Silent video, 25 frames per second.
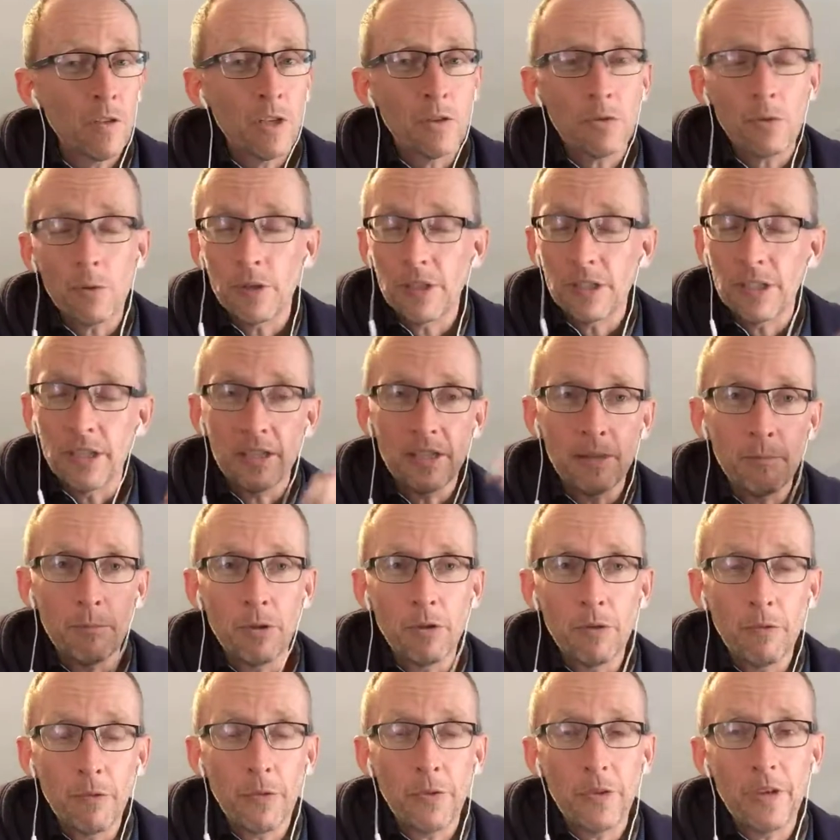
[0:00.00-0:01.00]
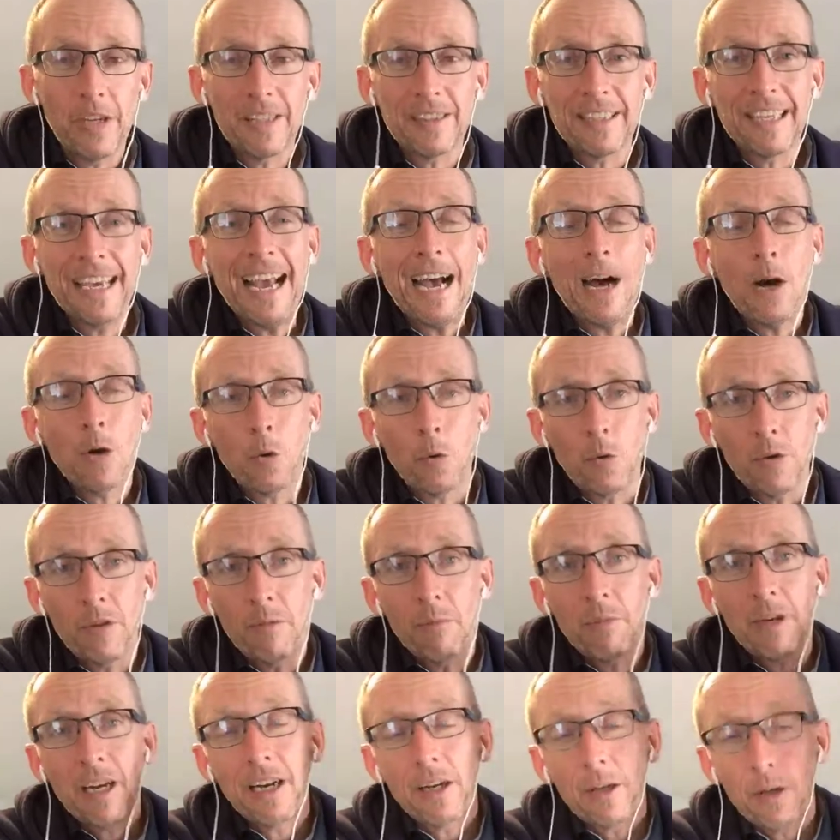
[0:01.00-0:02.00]
So it's a beautiful thing. The
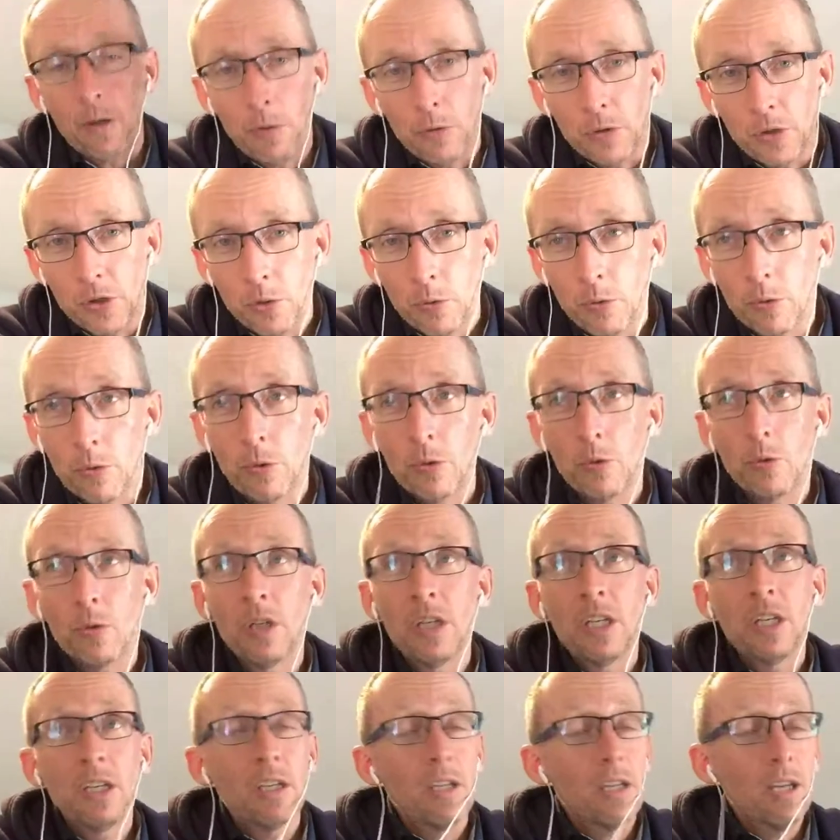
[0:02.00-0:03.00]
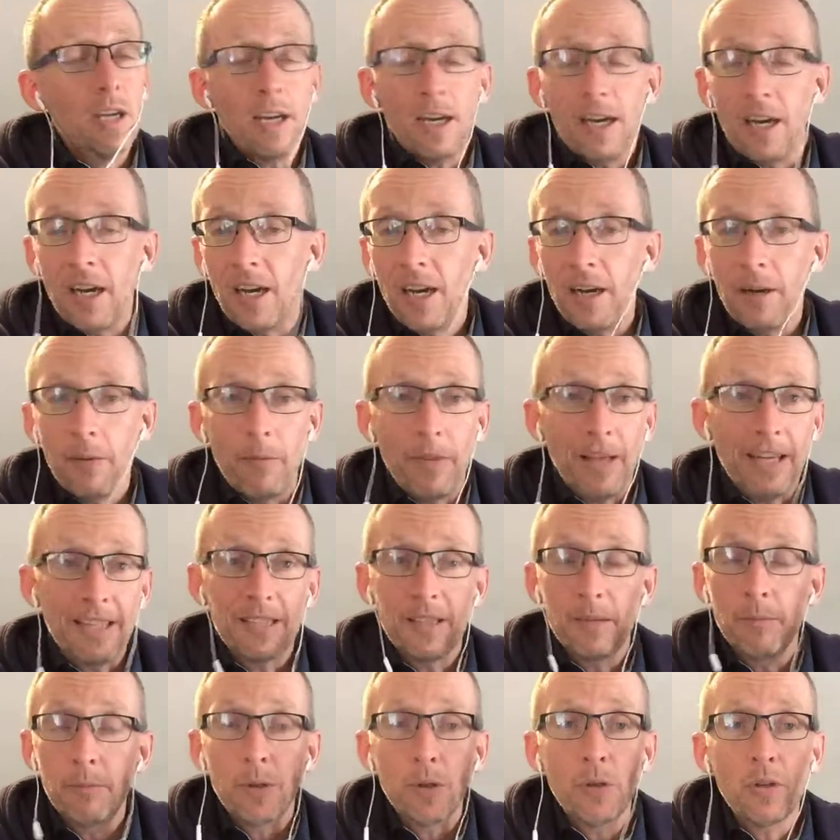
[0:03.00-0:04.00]
algorithm kind of goes through,
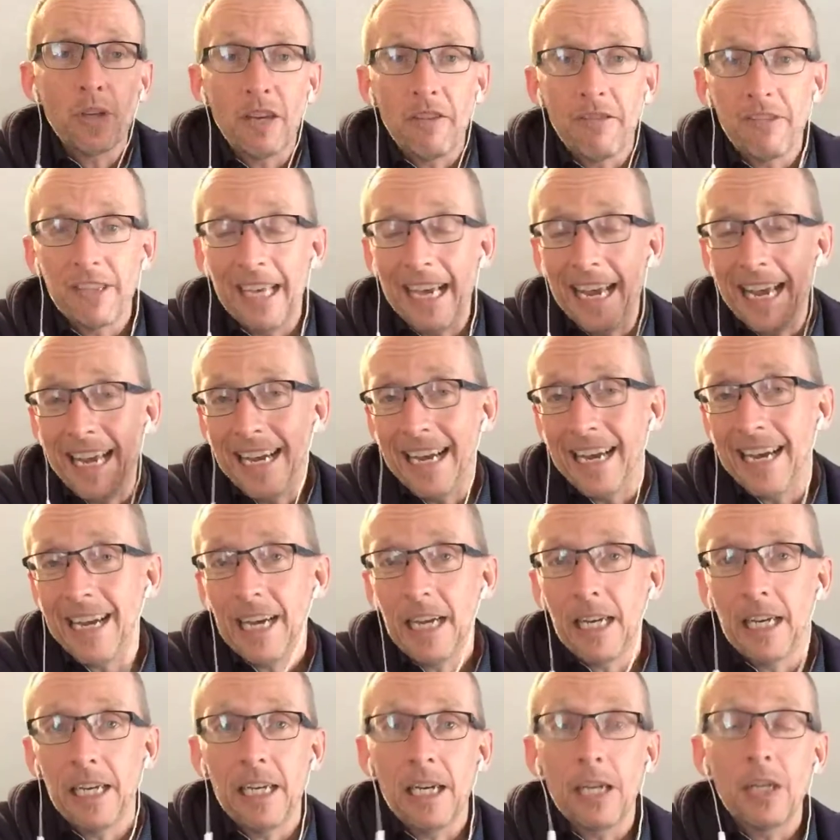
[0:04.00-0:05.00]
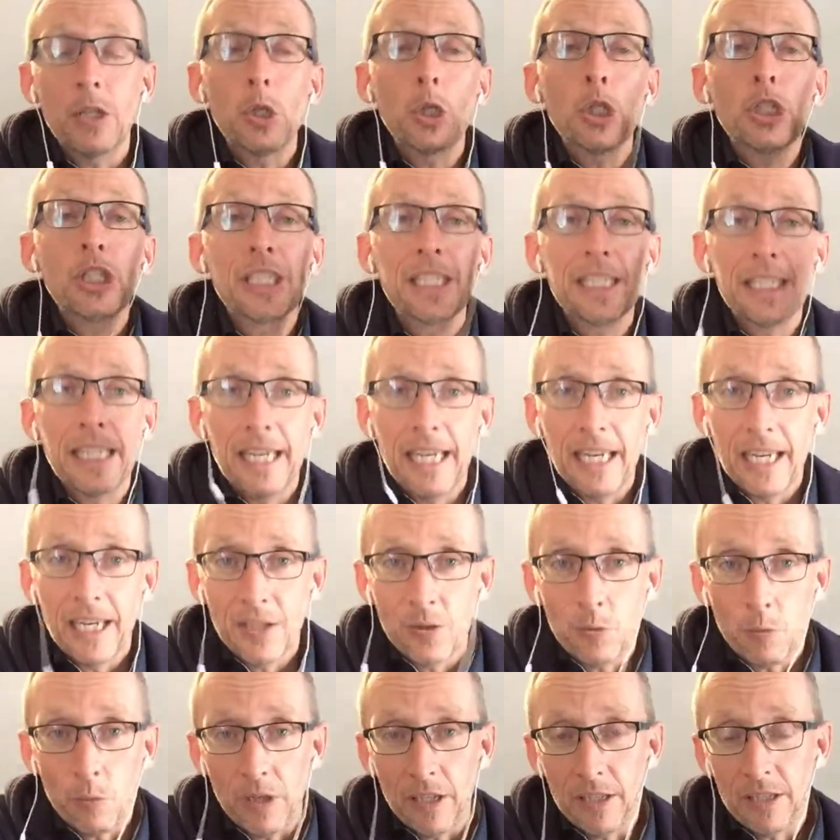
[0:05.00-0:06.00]
that's the beauty of it. The AI
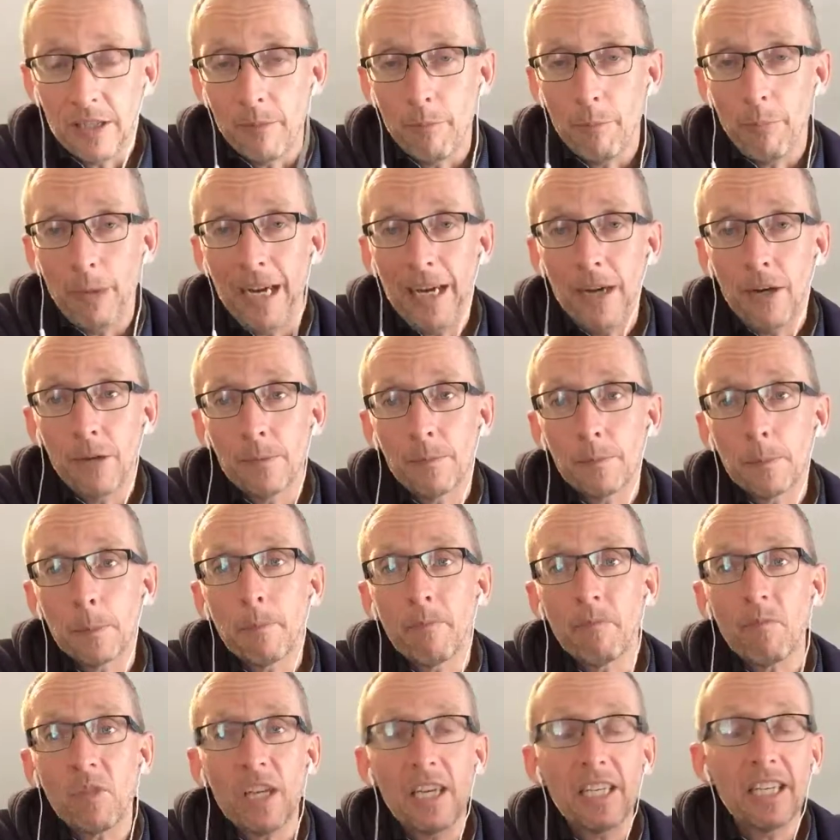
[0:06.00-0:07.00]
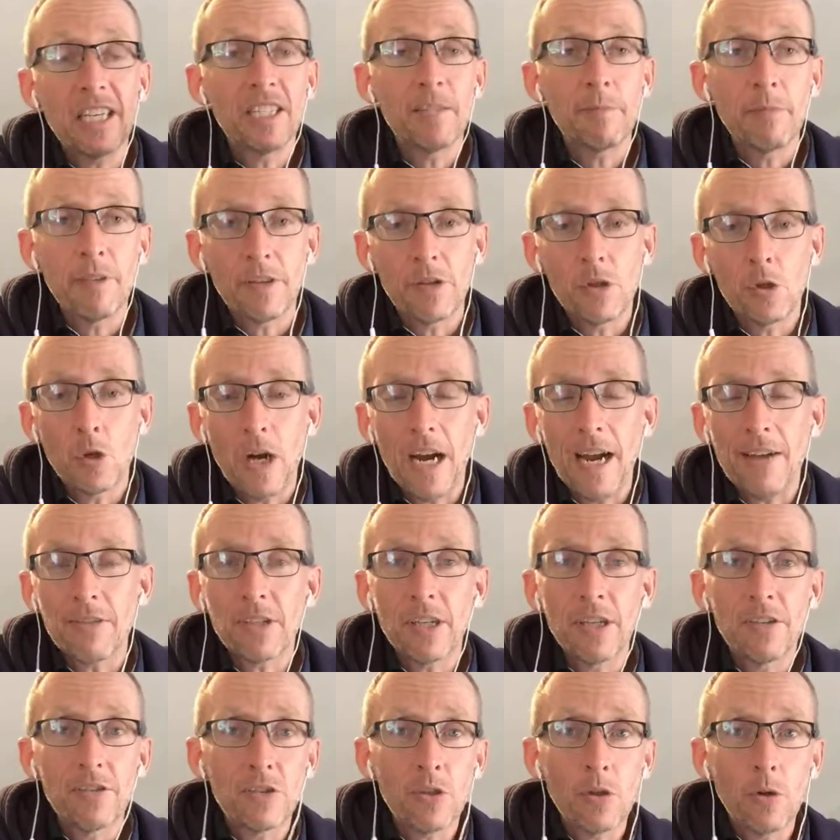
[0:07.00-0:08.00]
understands what it's about and gives me the drafts.
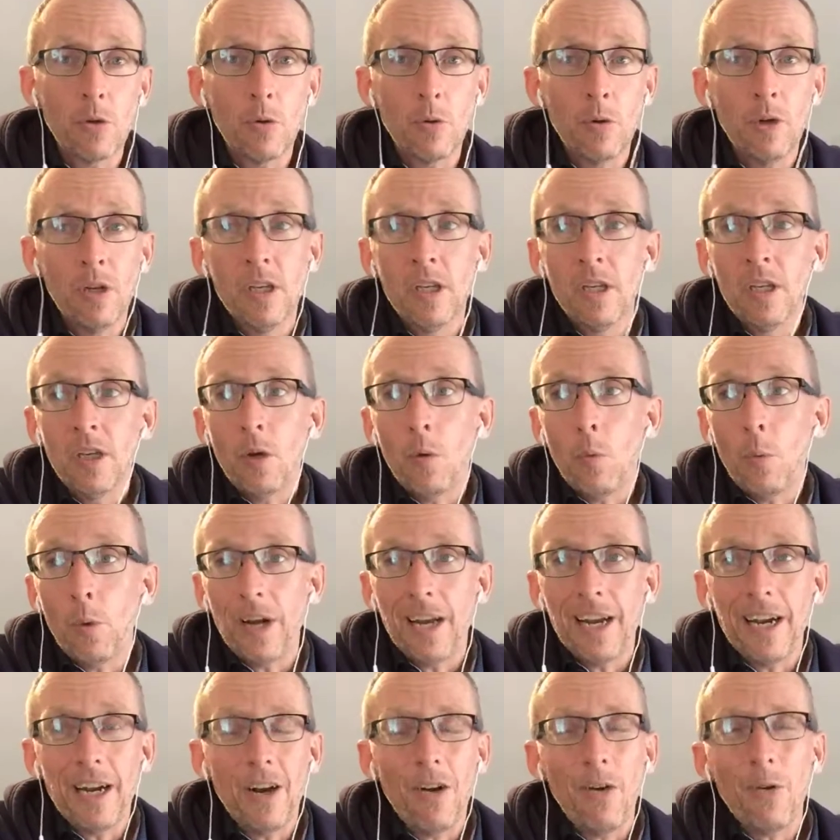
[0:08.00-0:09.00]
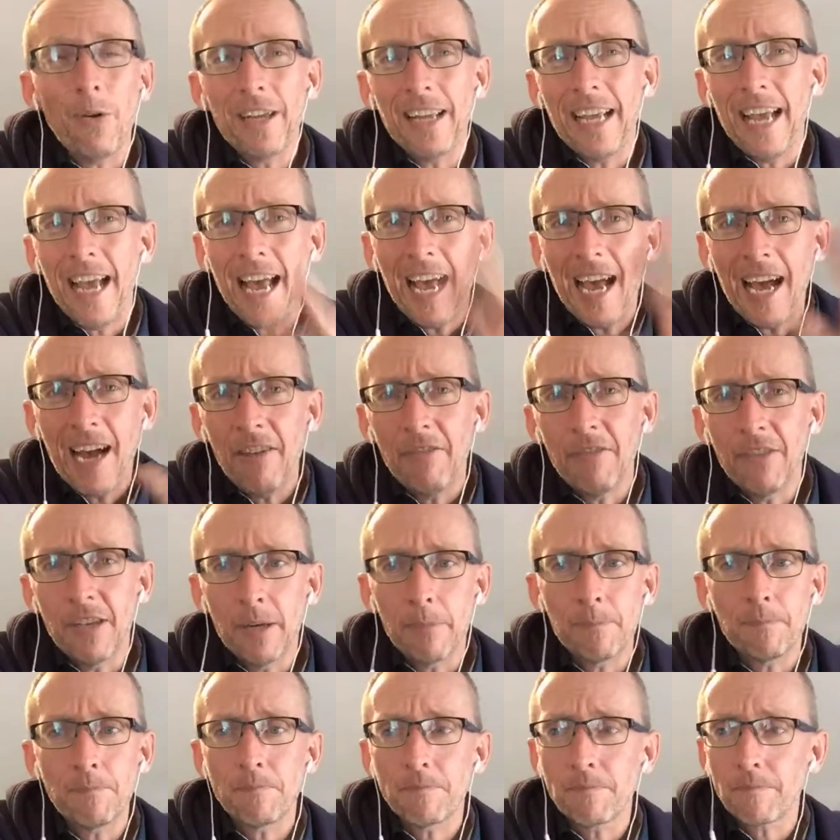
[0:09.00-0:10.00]
And so when I already have
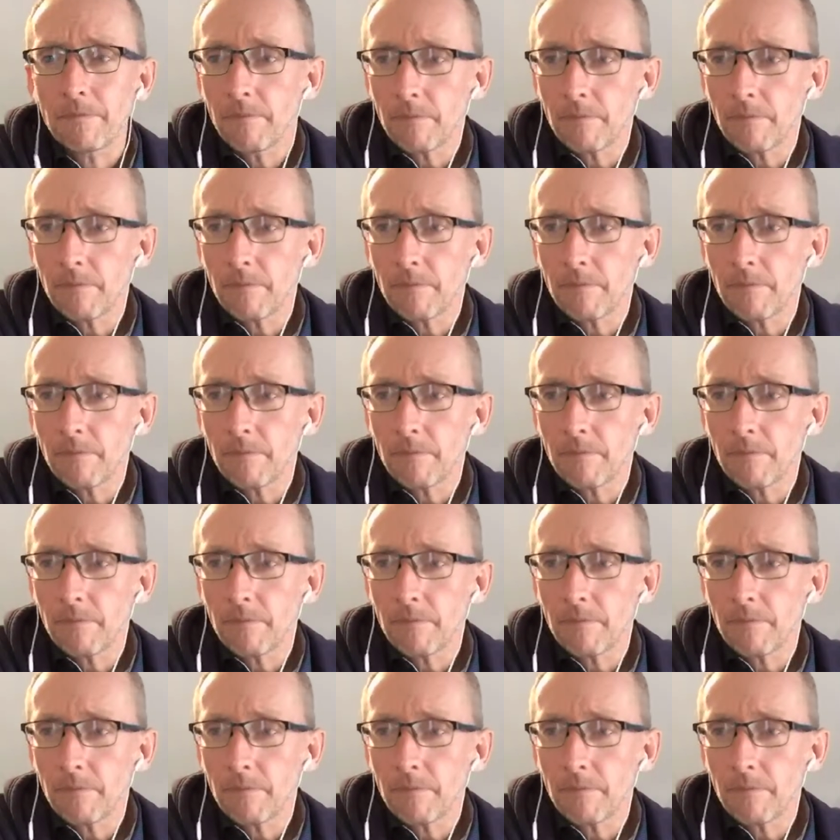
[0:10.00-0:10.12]
them,